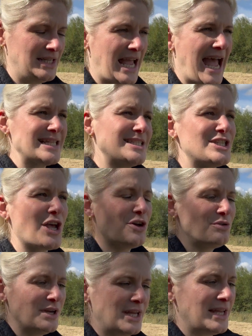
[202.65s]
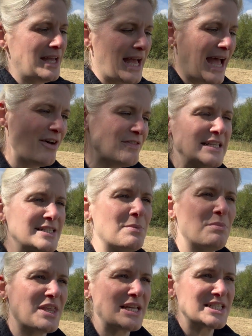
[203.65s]
And so having
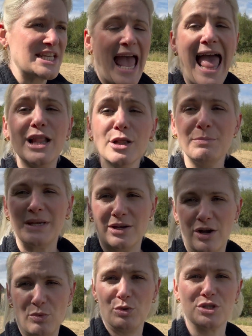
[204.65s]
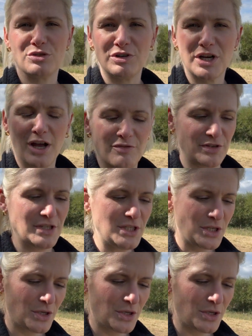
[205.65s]
something tell me I wasn't recovered,